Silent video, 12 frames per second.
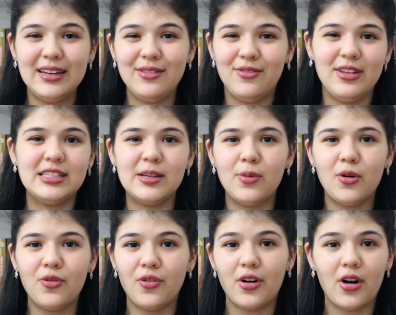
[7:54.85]

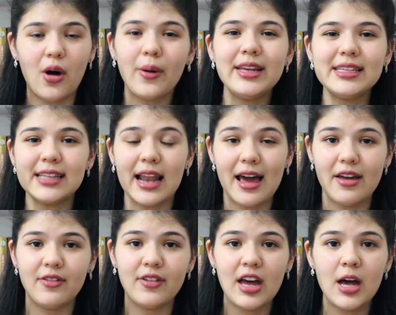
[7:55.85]
invisible for all his
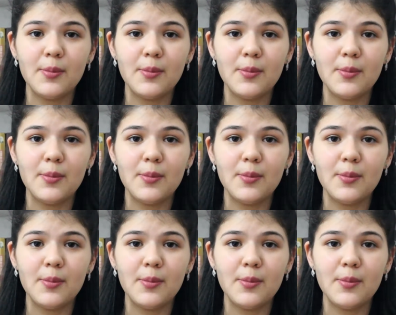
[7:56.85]
life,